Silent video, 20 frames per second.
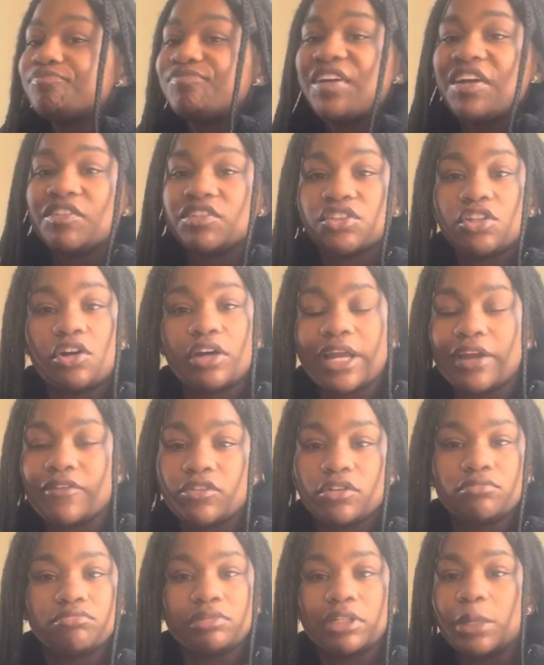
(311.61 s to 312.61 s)
Favorite song
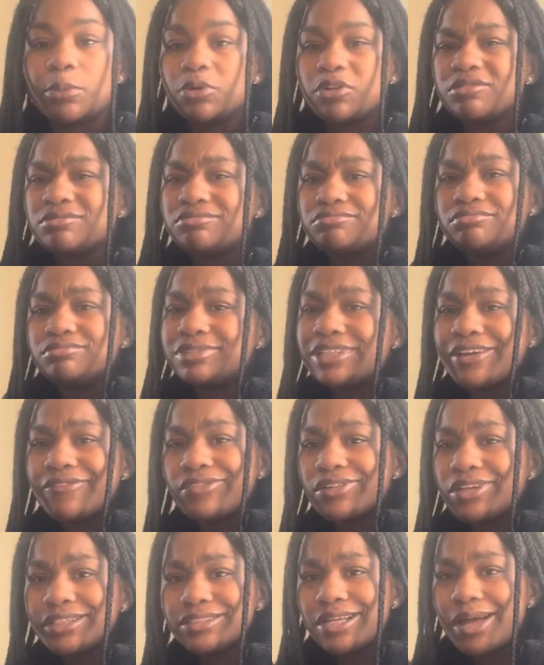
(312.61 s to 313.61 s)
ever. Number
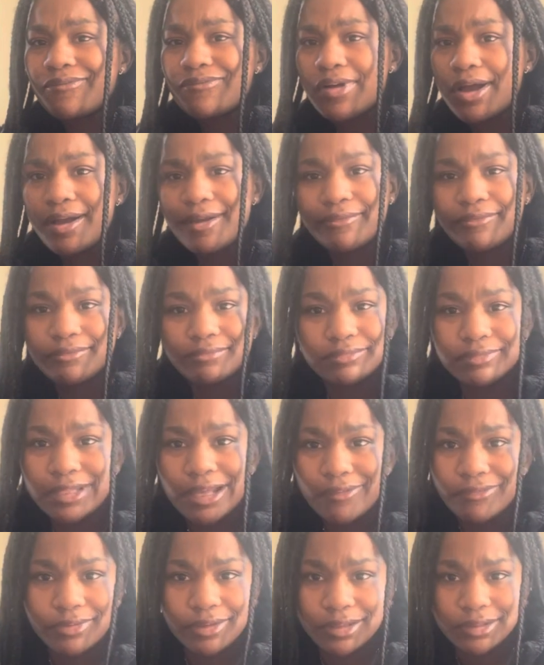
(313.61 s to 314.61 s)
definitely top five.
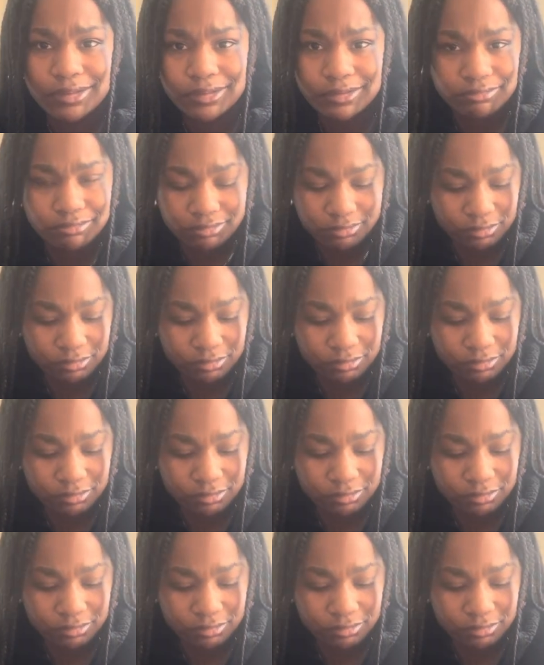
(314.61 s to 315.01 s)
Definitely.